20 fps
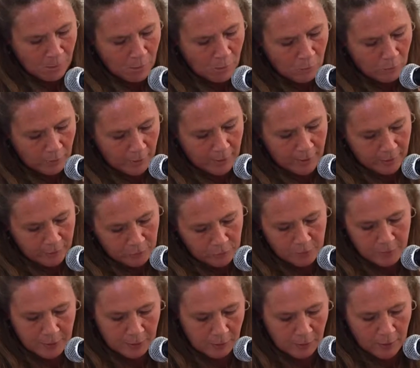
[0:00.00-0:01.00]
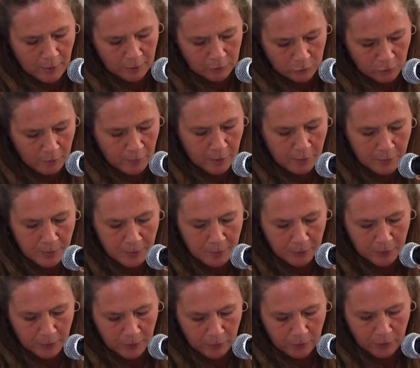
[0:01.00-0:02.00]
When I asked him in class how many
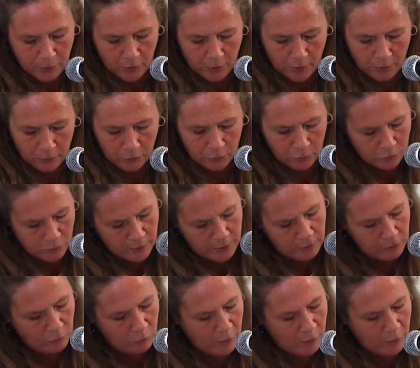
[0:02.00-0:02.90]
people out there on the streets